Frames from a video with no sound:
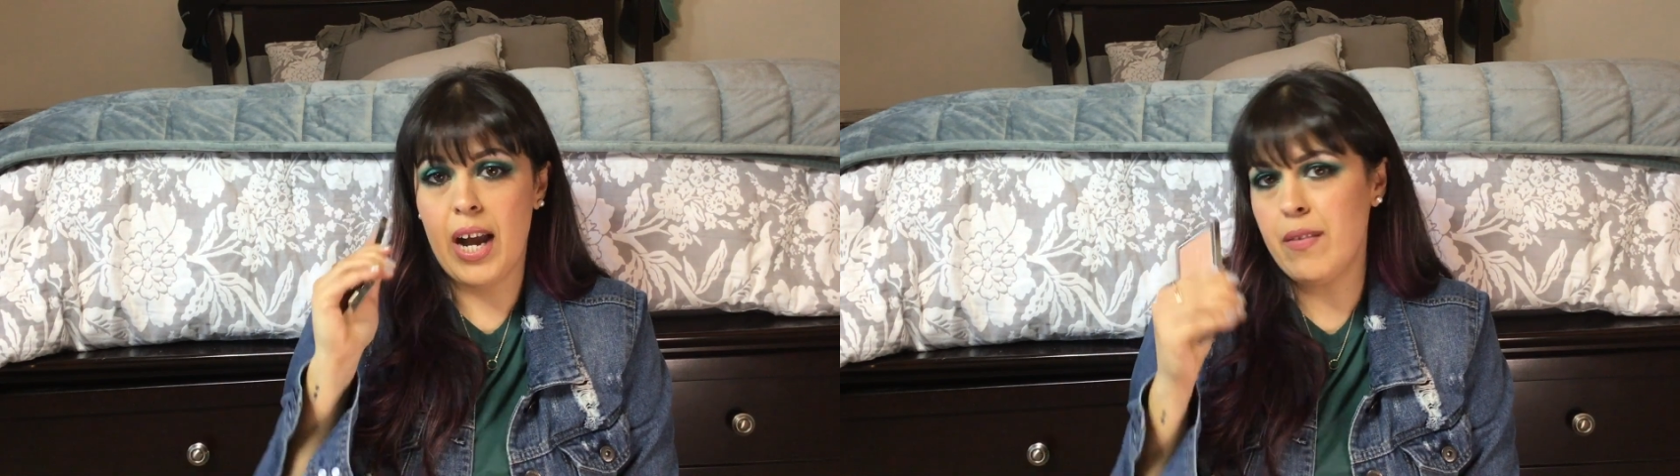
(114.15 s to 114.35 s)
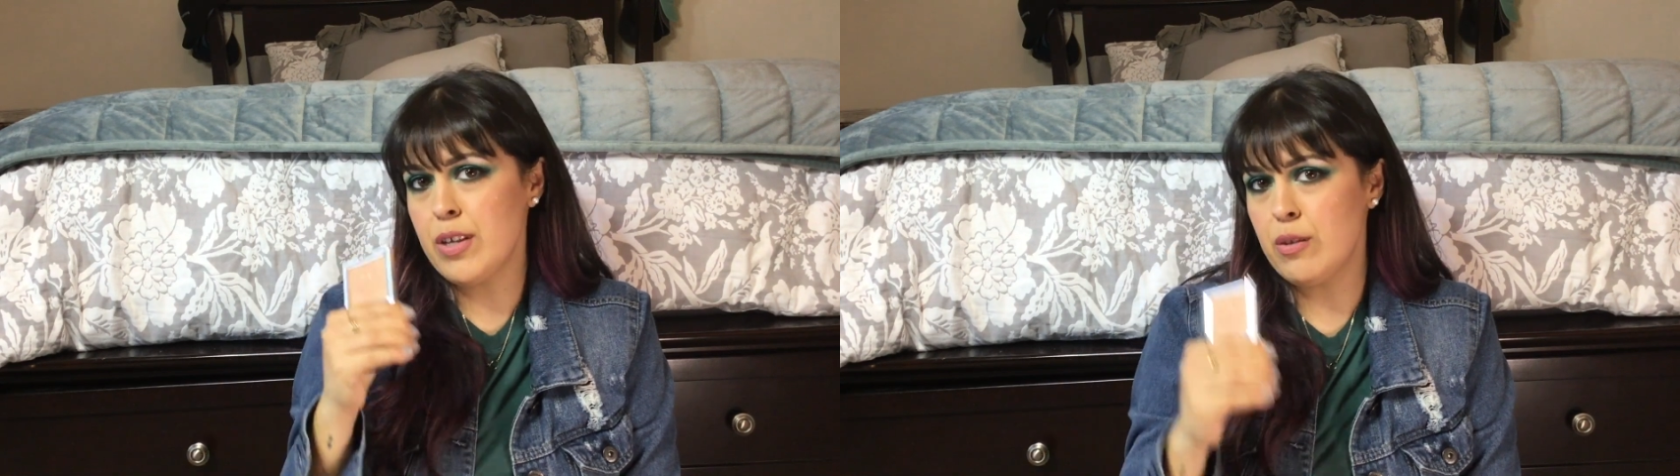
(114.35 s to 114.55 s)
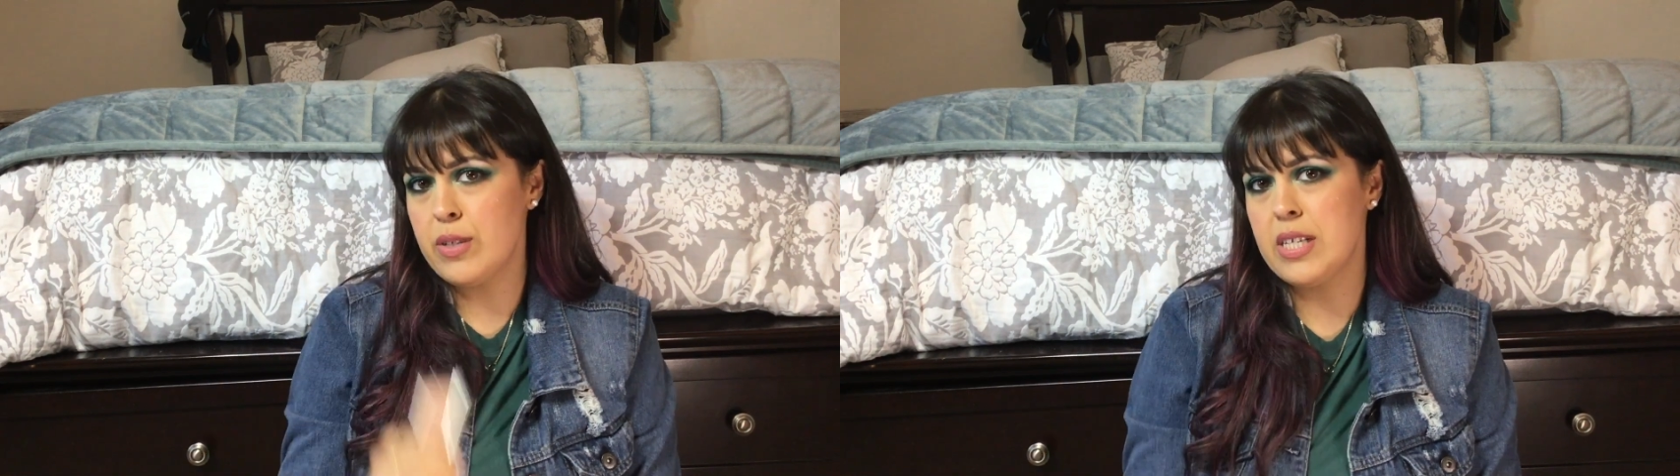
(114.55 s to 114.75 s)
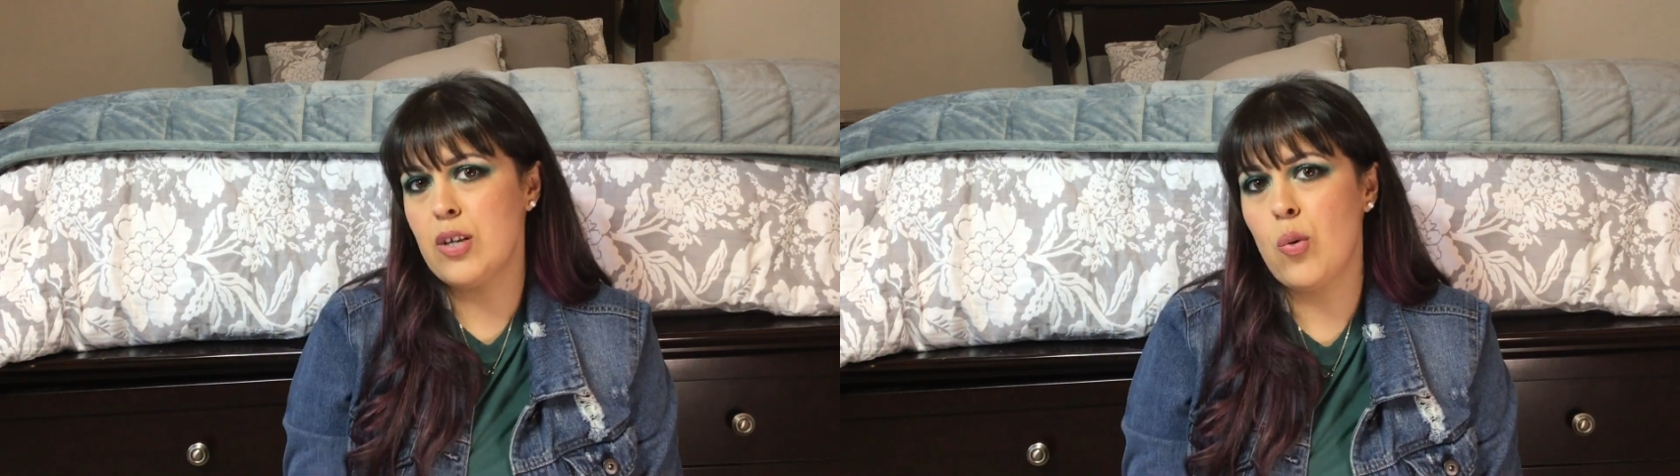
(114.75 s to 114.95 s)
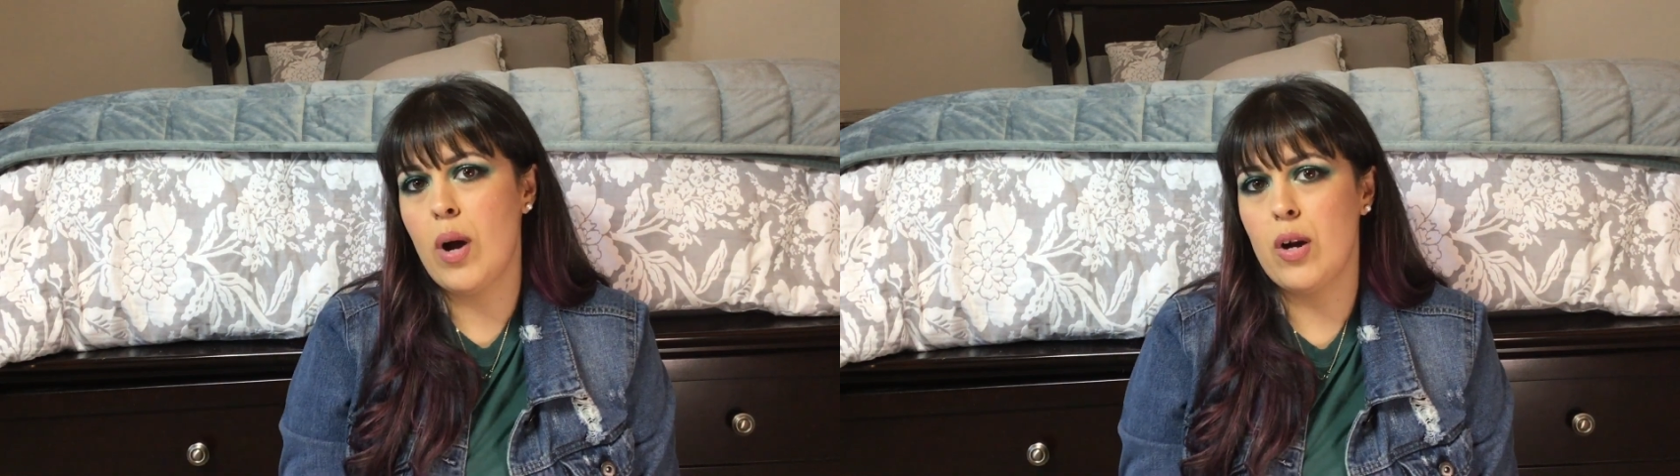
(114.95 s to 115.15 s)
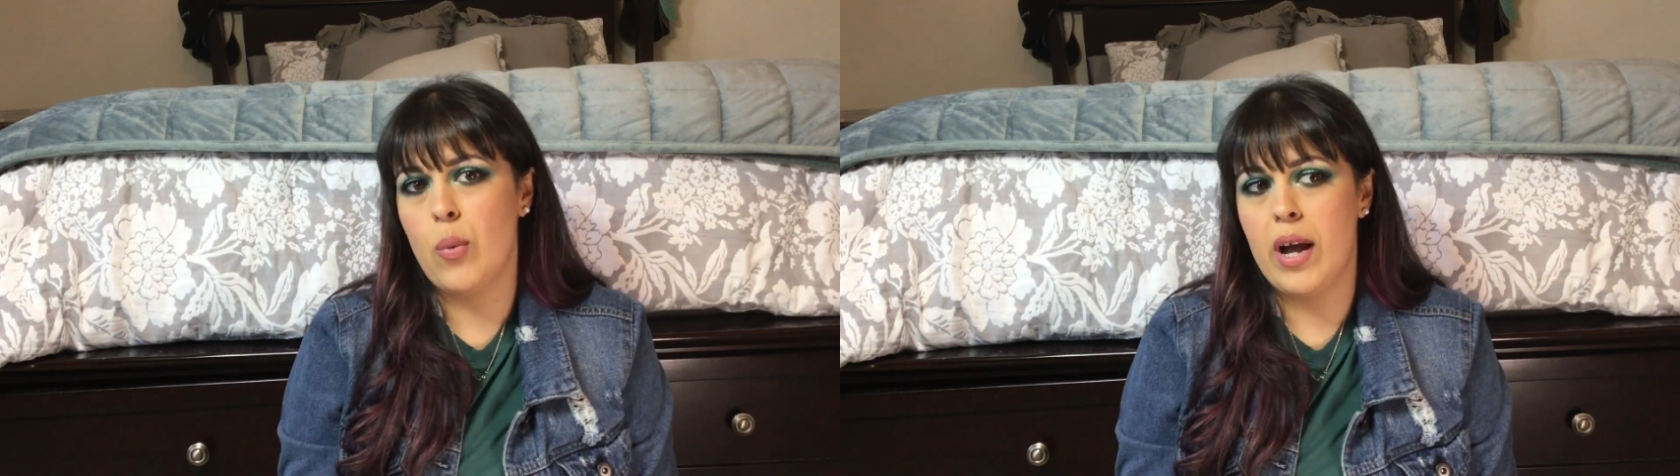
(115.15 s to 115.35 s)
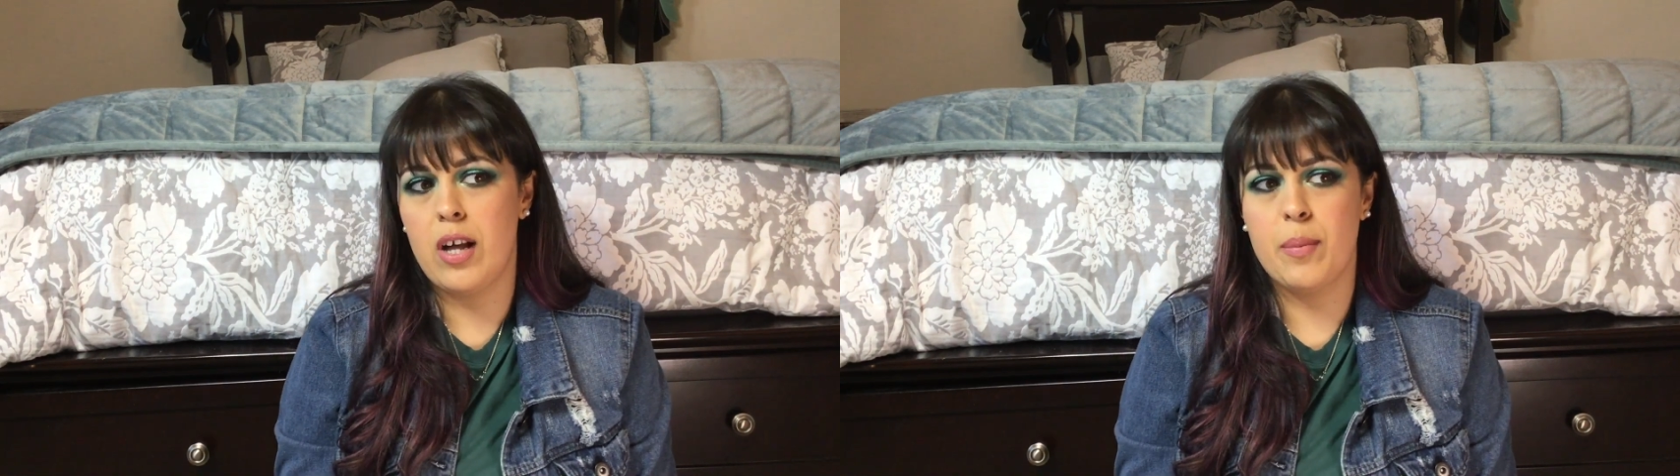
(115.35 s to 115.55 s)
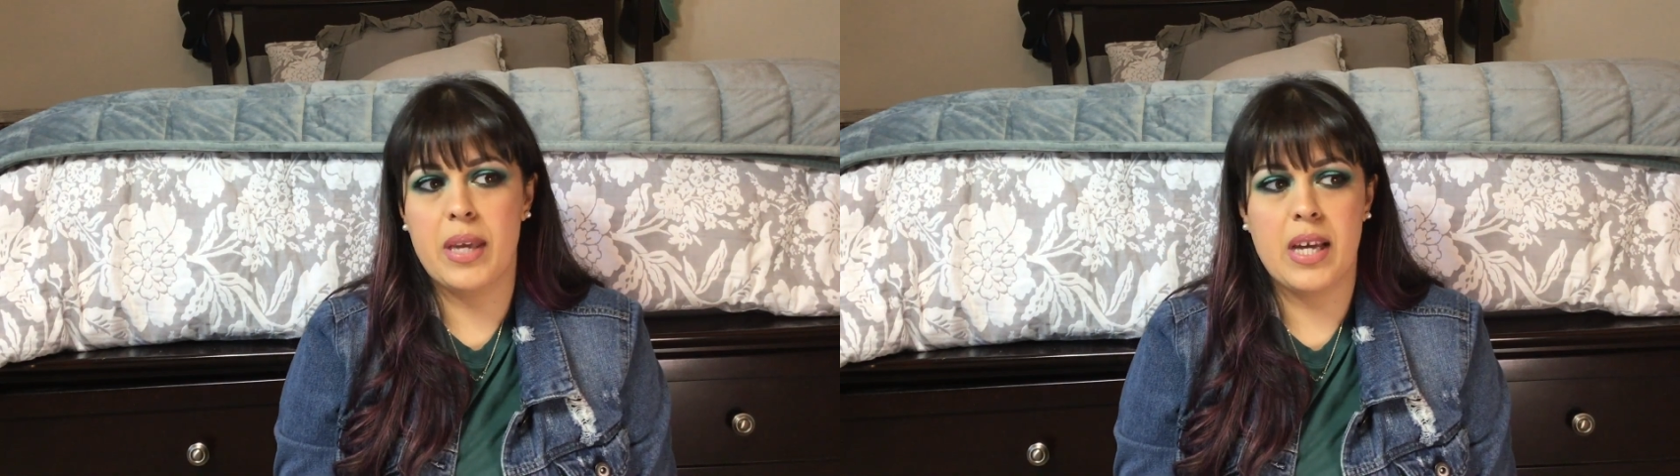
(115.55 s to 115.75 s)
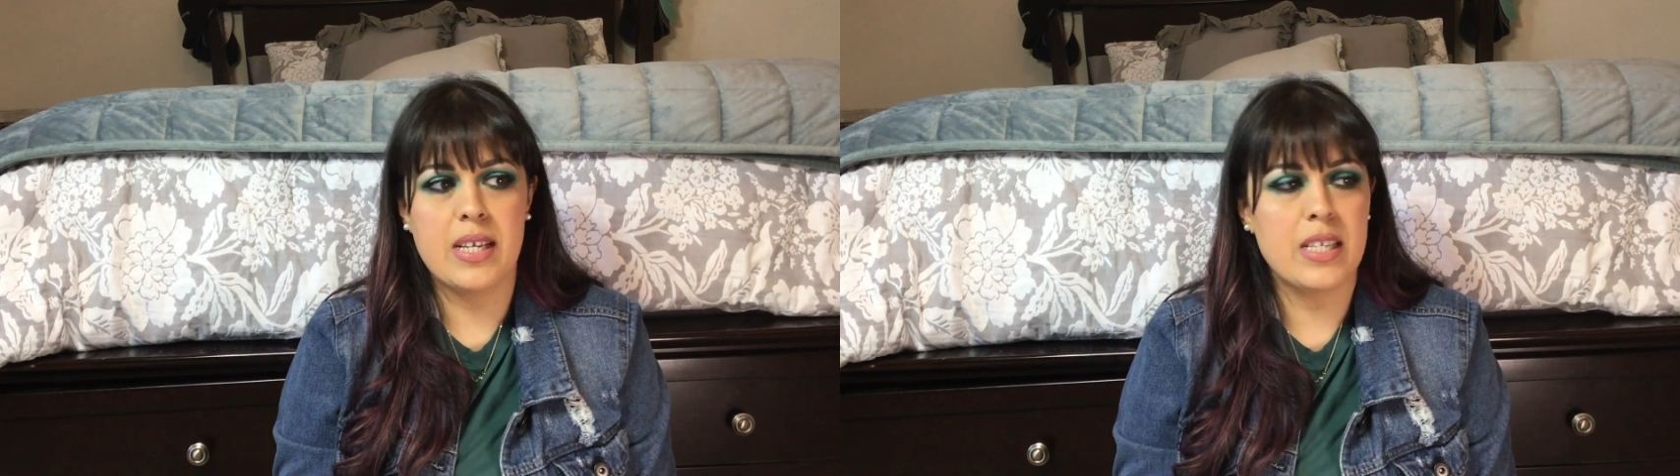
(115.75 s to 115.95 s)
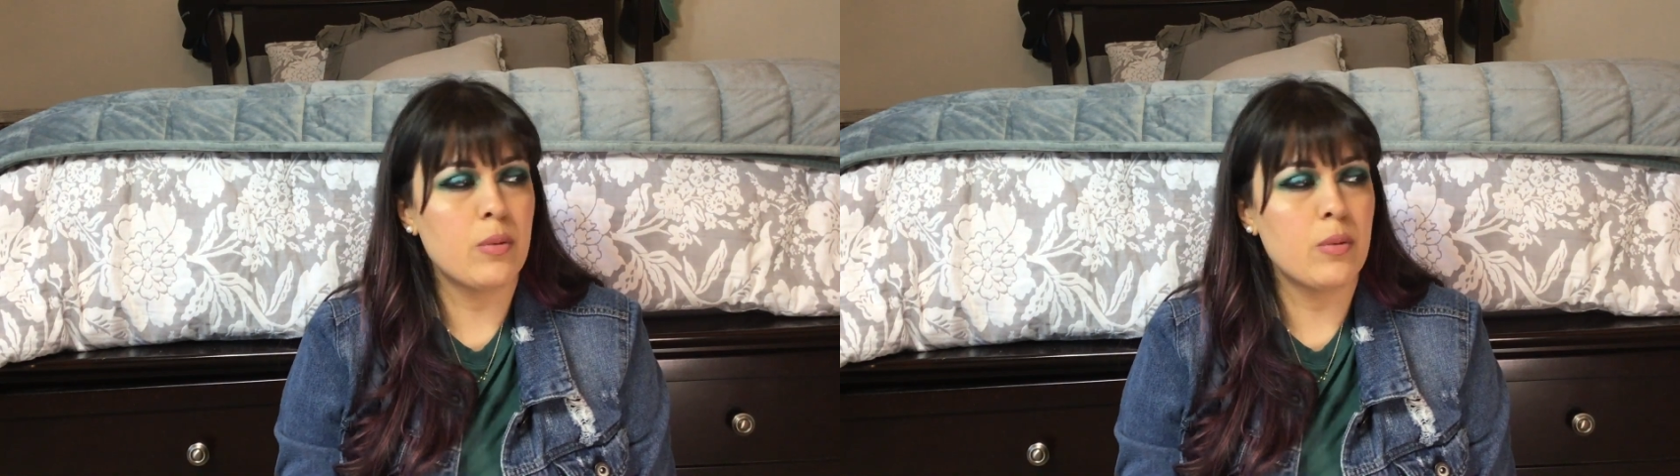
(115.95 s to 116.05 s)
I haven't used it in quite a while because it